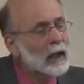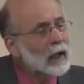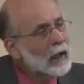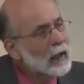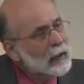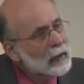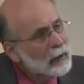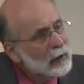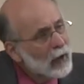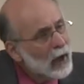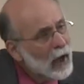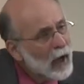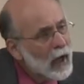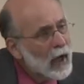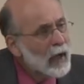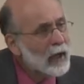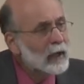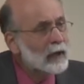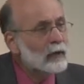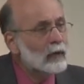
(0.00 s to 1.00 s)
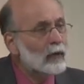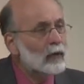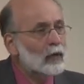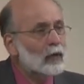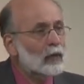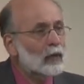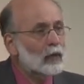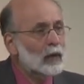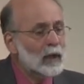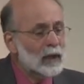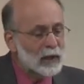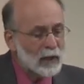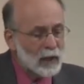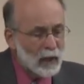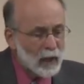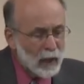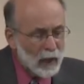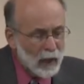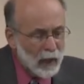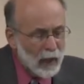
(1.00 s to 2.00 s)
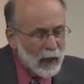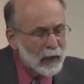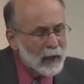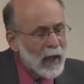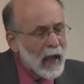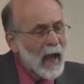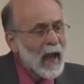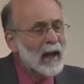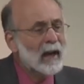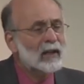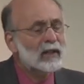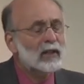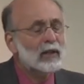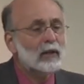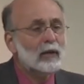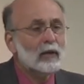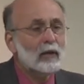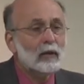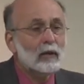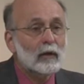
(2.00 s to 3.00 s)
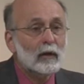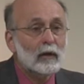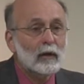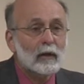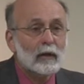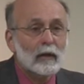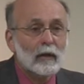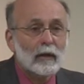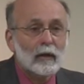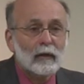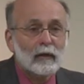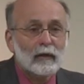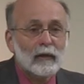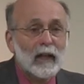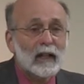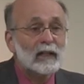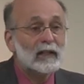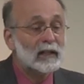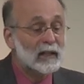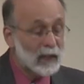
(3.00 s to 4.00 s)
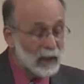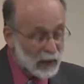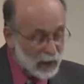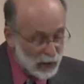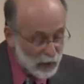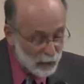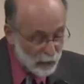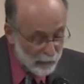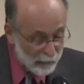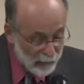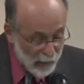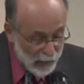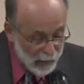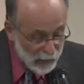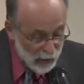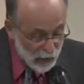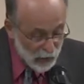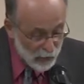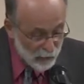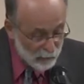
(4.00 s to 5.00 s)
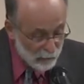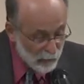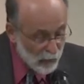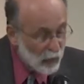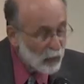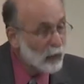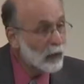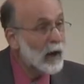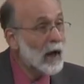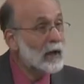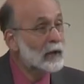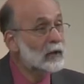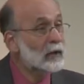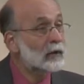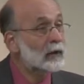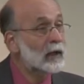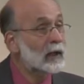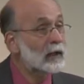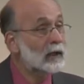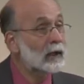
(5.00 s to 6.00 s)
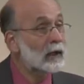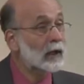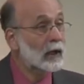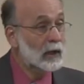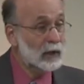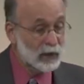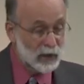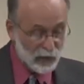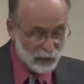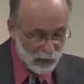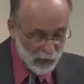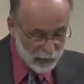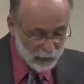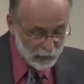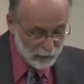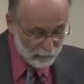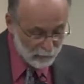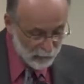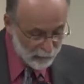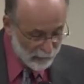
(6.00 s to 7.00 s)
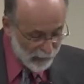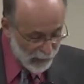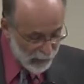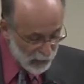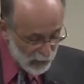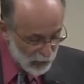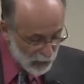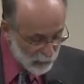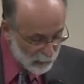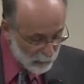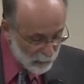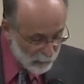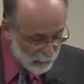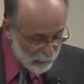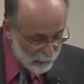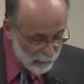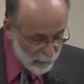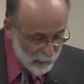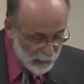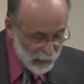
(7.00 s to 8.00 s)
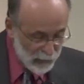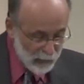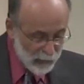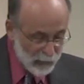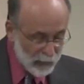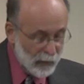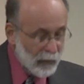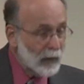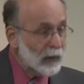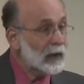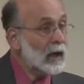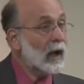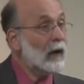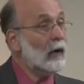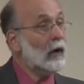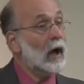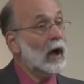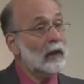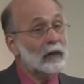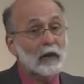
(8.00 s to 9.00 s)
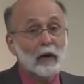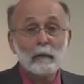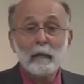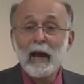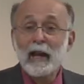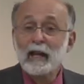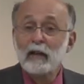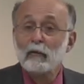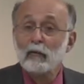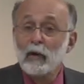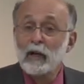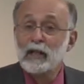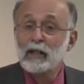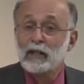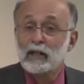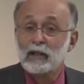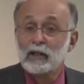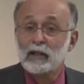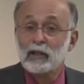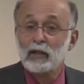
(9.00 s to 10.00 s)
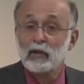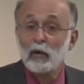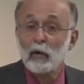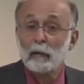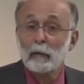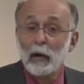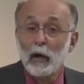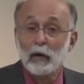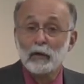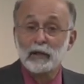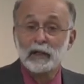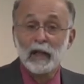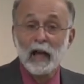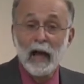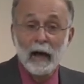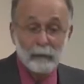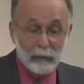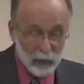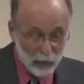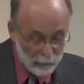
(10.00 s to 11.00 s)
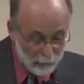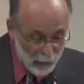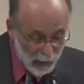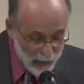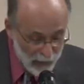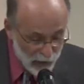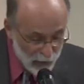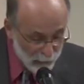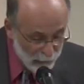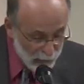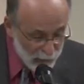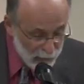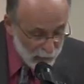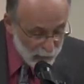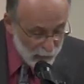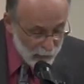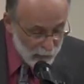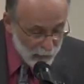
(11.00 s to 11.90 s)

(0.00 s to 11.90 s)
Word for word: in line with an attitude that seeks revenge rather than constructive revenge. Now, there are many reasons to oppose capital punishment.